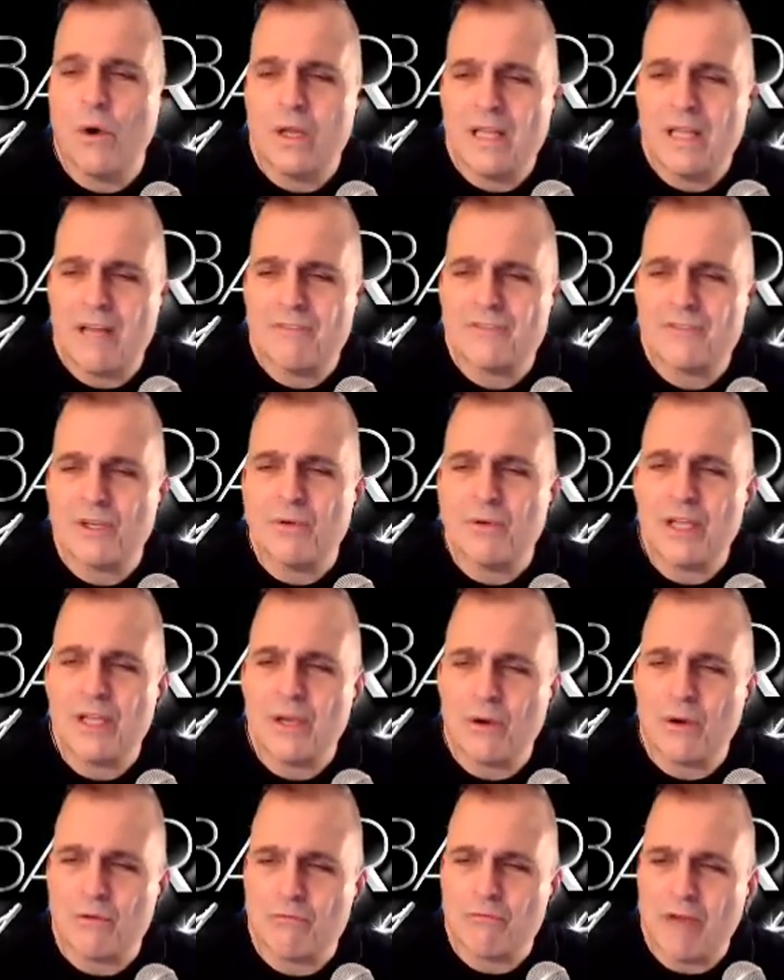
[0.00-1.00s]
Or left
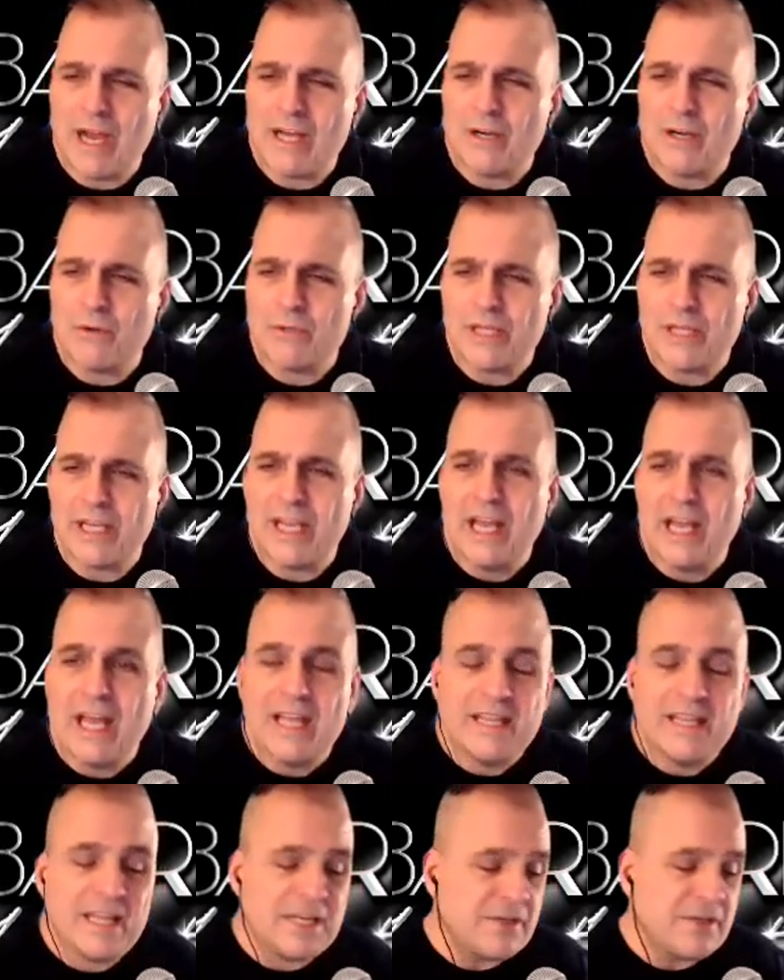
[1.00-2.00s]
only or right only,
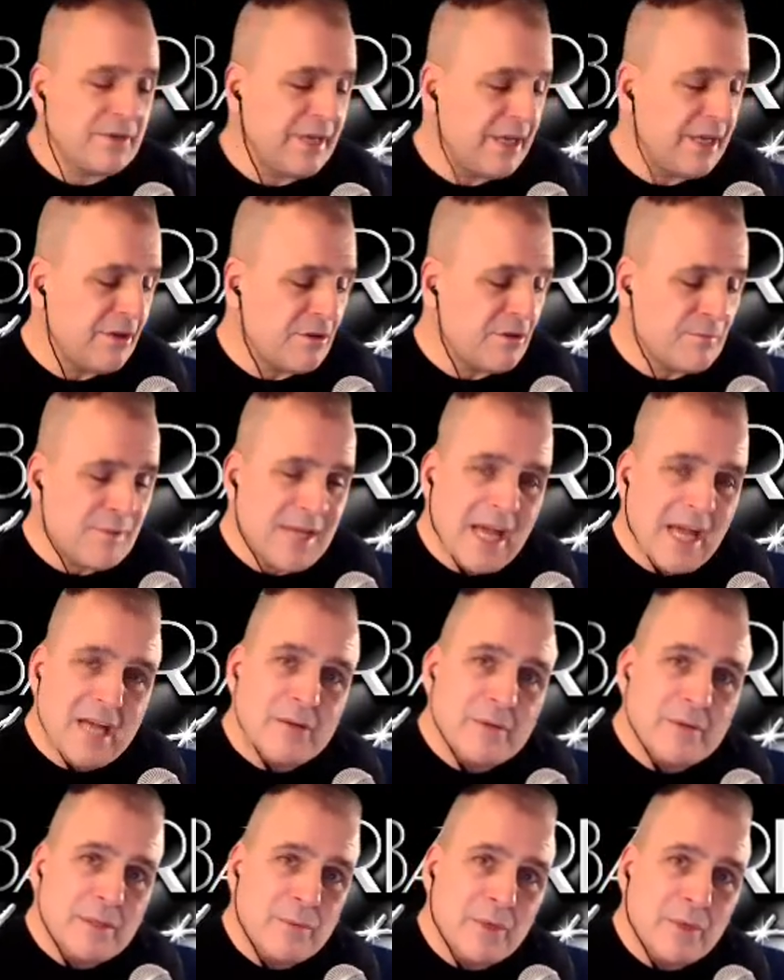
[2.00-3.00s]
then you'll hear the
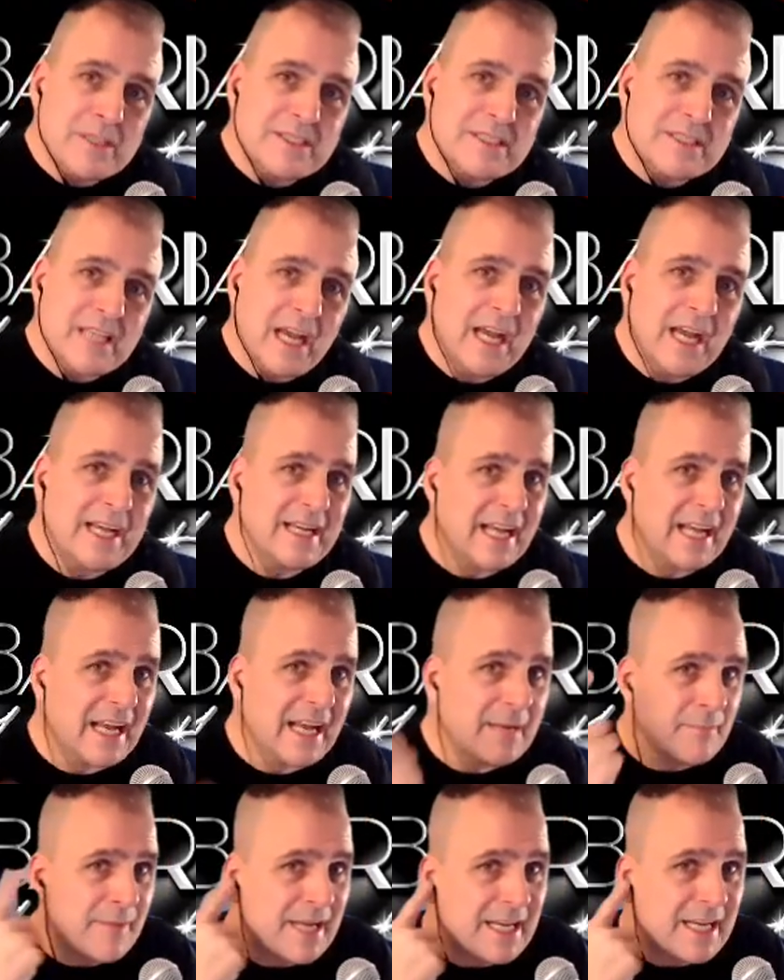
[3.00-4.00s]
piano in one side
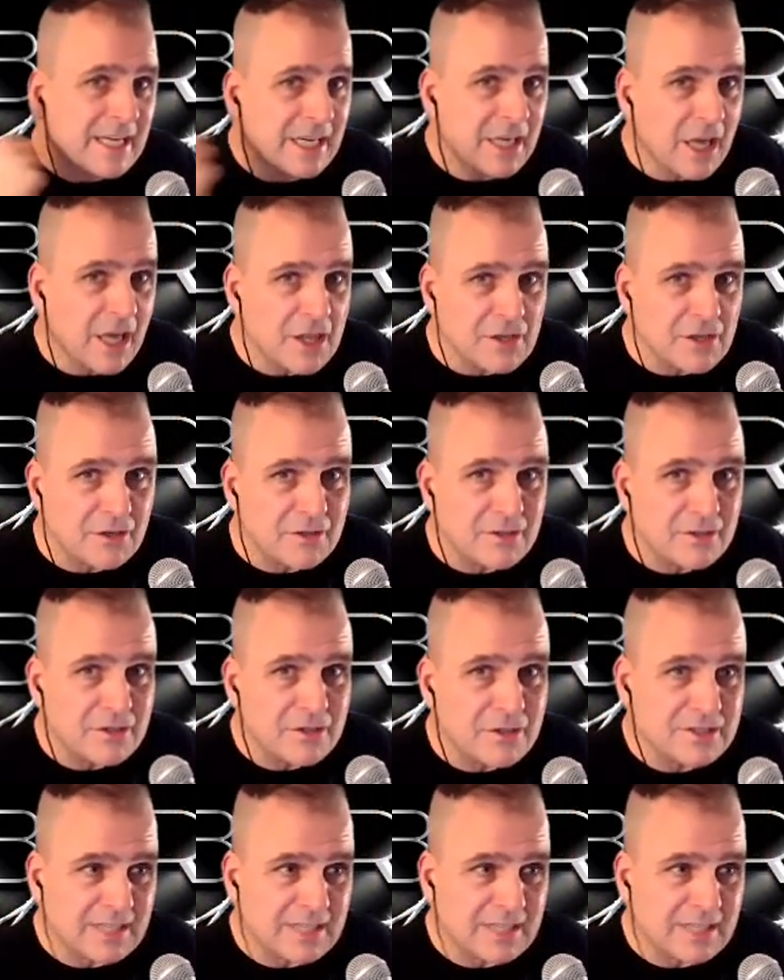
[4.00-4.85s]
and me in another